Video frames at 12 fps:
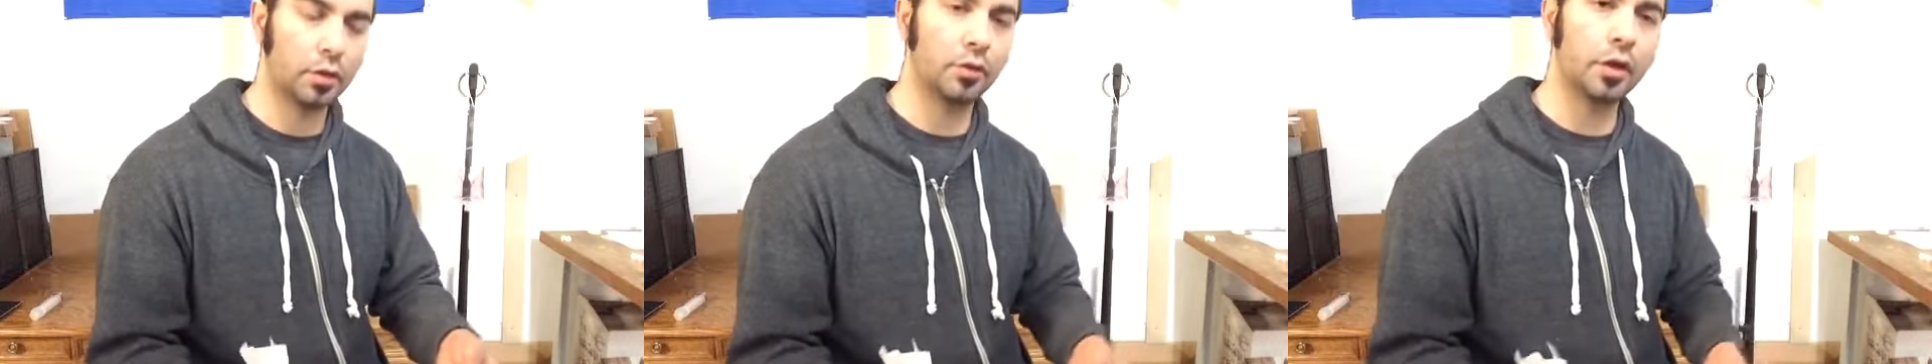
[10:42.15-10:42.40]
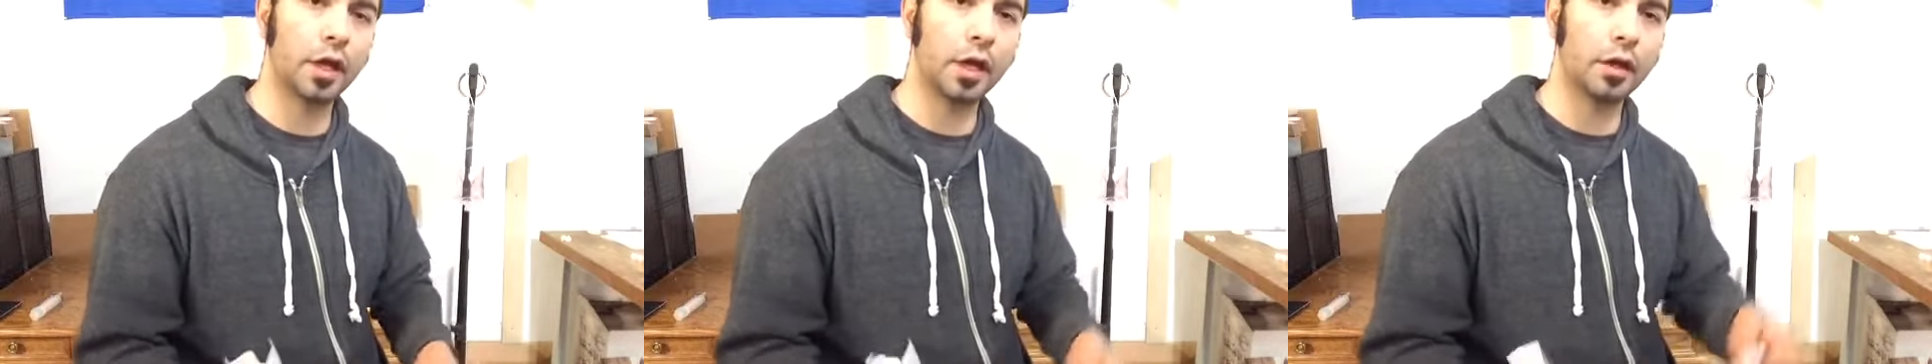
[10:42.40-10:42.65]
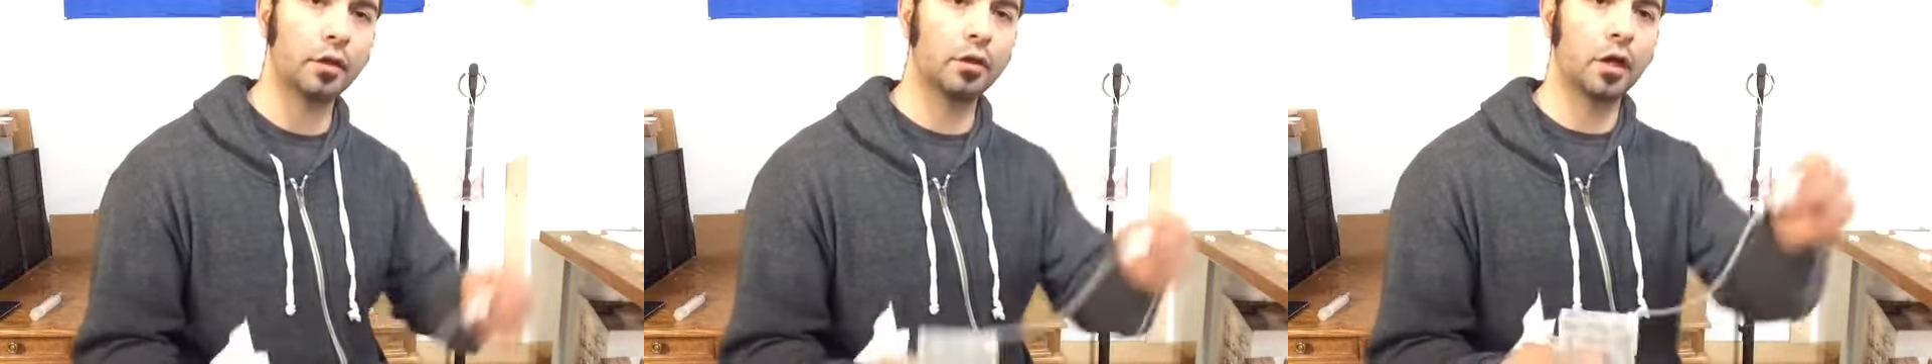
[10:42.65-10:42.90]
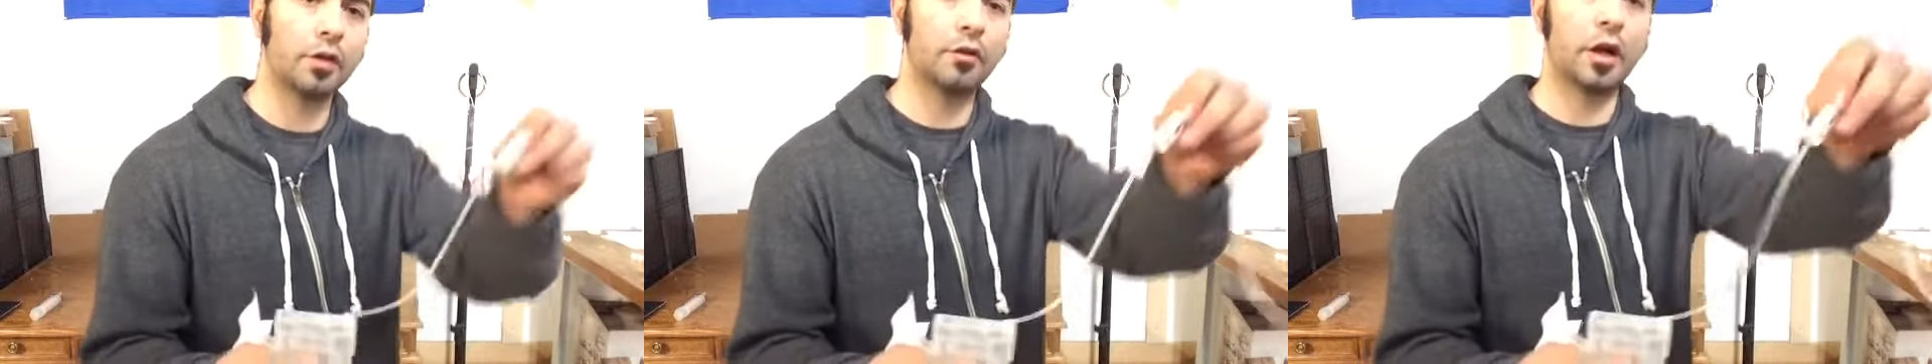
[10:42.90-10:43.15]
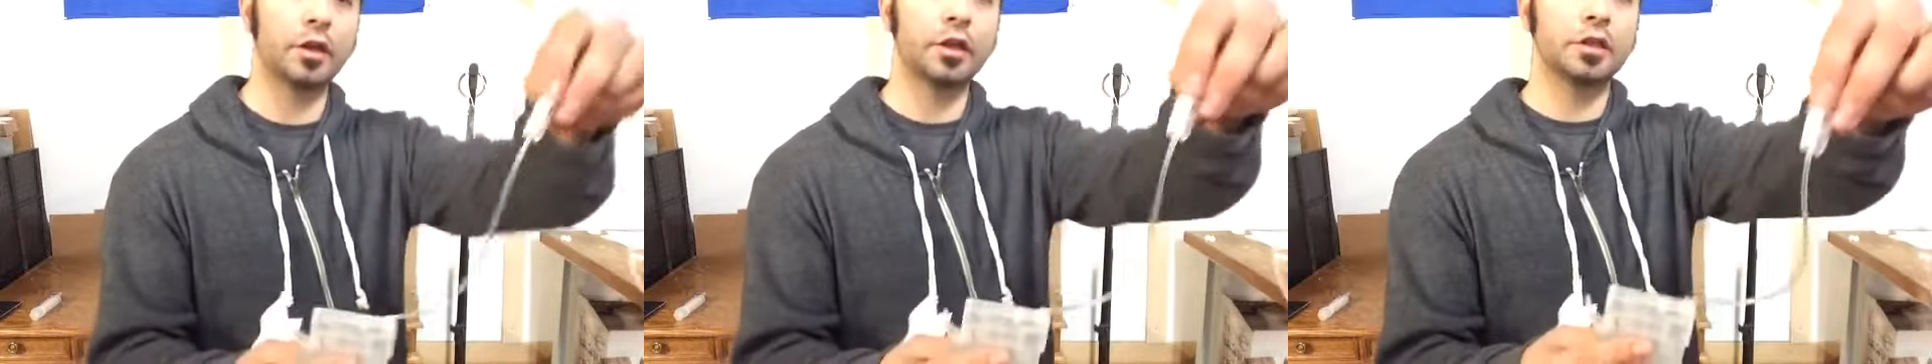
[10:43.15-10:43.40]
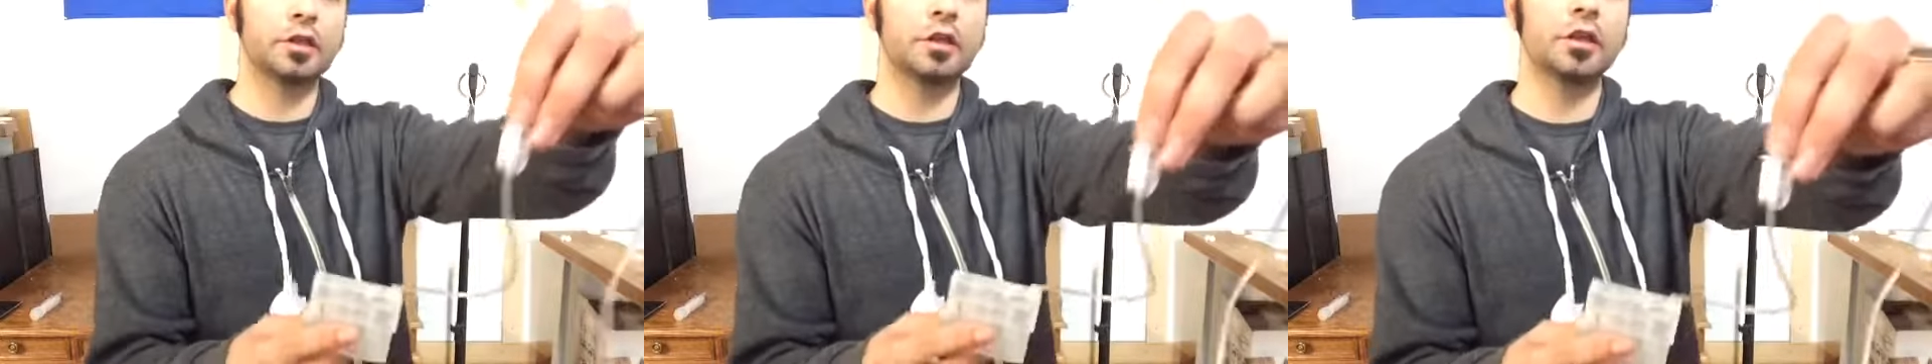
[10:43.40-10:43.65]
Okay, I've got
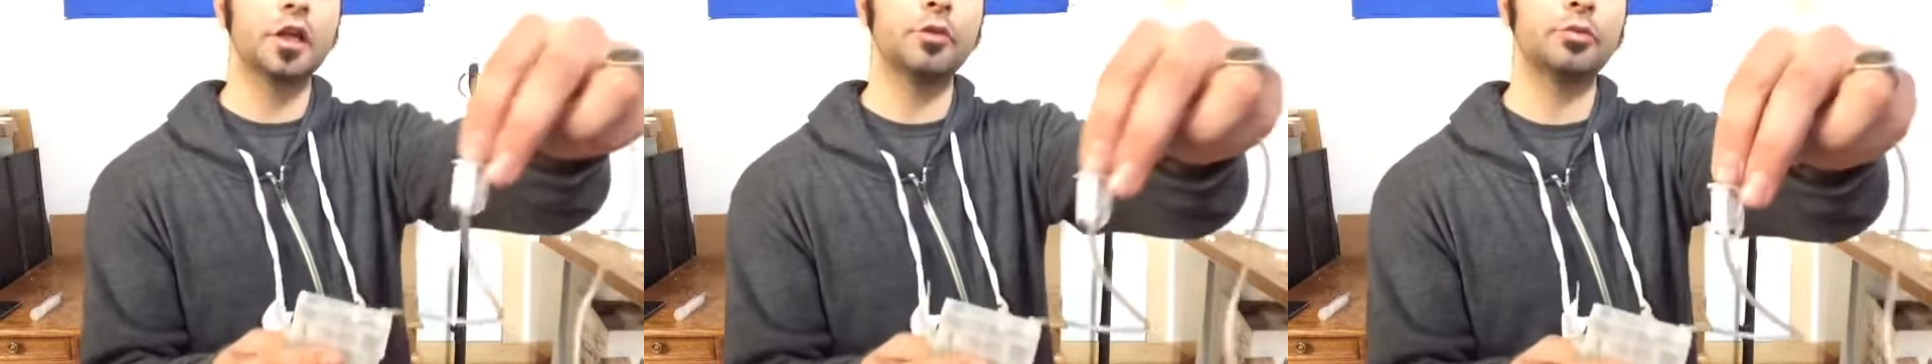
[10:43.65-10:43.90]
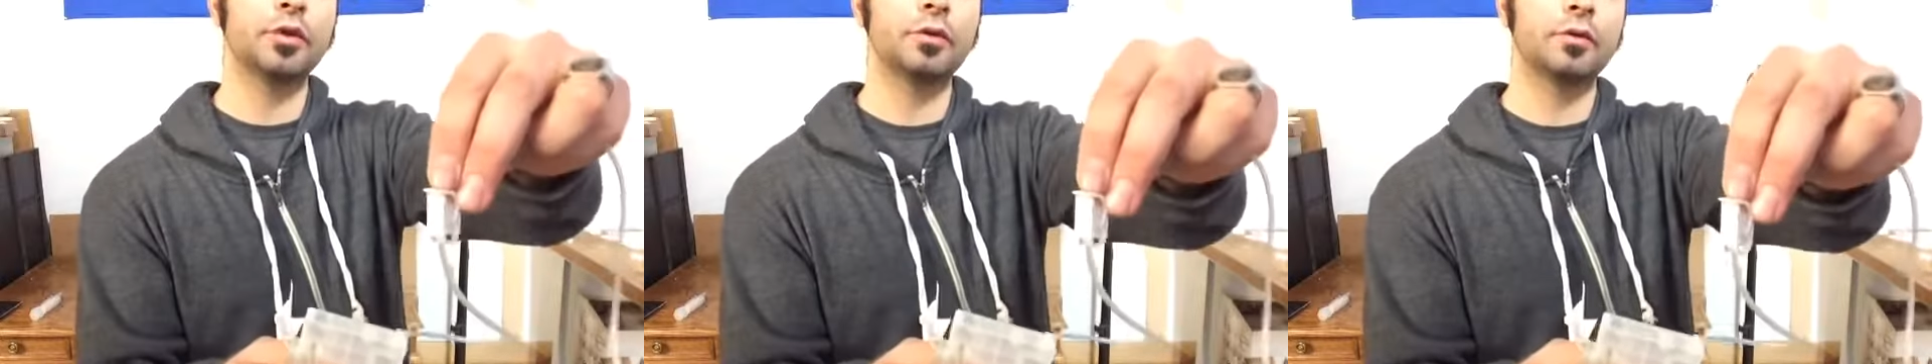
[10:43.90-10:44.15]
this clip